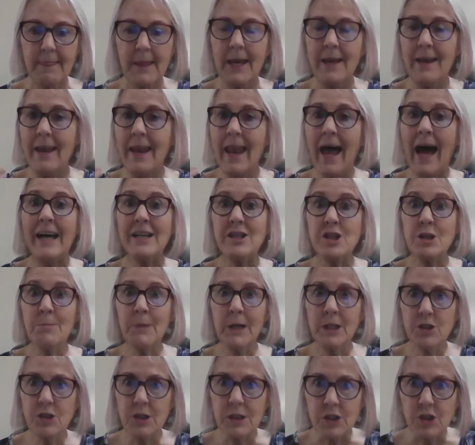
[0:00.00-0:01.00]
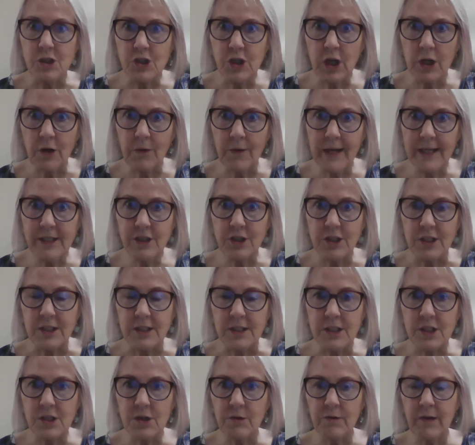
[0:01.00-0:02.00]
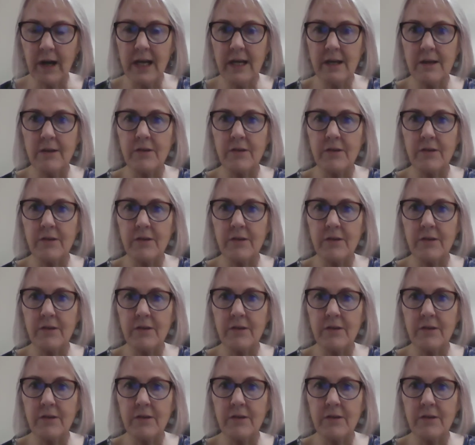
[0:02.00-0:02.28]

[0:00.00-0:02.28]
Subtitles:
Not to mention generations, right?